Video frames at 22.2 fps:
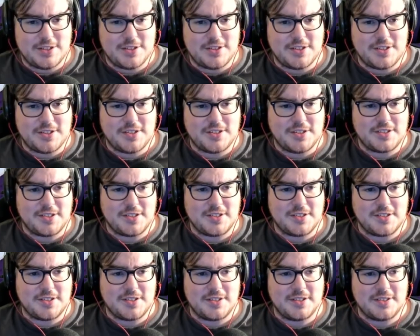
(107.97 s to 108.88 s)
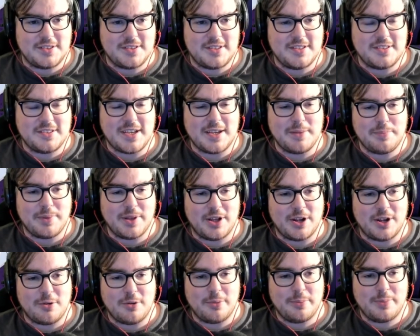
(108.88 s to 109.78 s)
Seaside
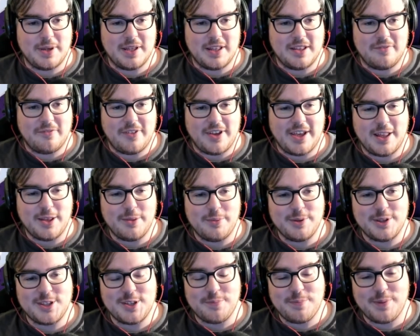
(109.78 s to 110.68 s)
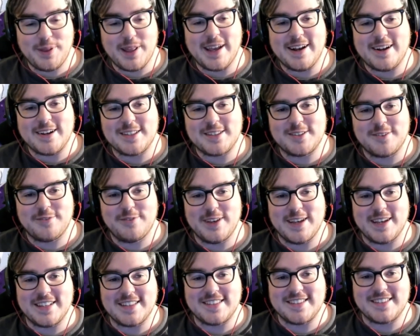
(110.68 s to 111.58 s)
Bellona will be available to players
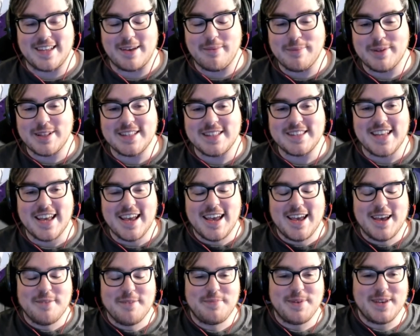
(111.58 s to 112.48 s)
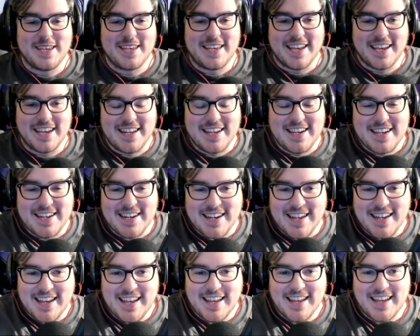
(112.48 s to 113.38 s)
via summons
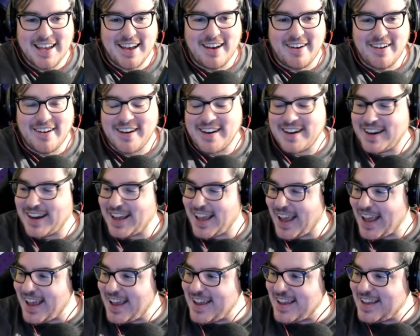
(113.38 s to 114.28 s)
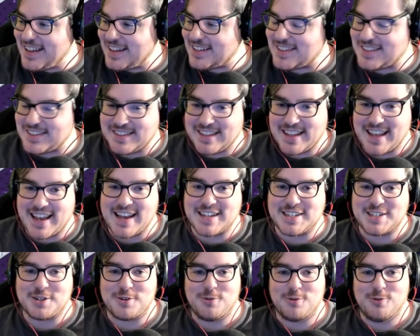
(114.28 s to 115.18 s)
beginning on
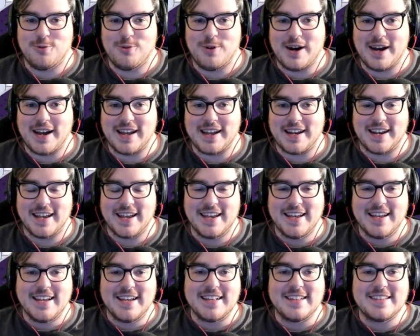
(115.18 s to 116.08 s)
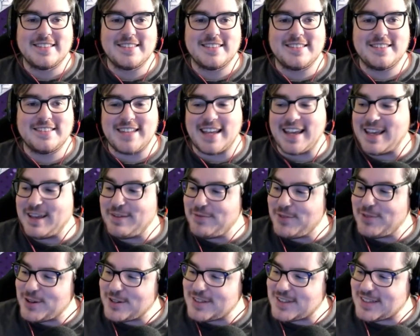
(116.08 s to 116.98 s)
8/1. Save
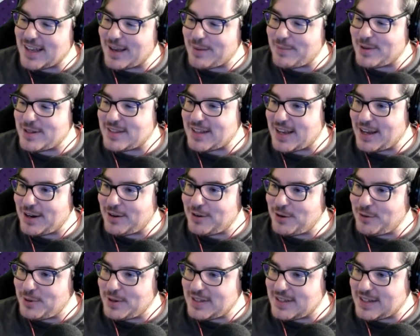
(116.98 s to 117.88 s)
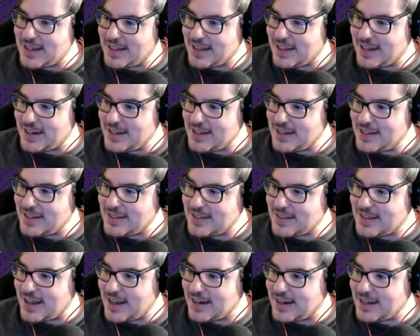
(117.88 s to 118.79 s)
your summons. I don't know what day that is.
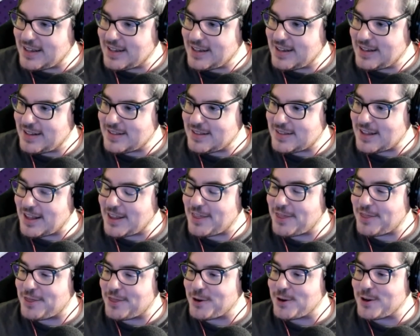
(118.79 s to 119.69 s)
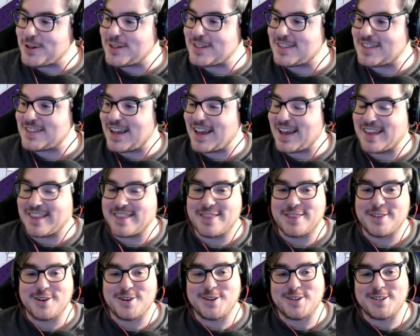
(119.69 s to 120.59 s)
That is Thursday.
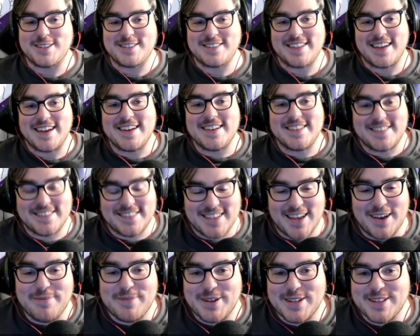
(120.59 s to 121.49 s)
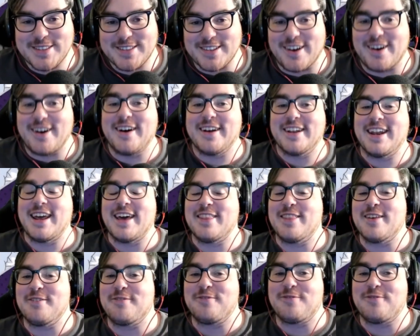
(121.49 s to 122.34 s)
Thursday summons on the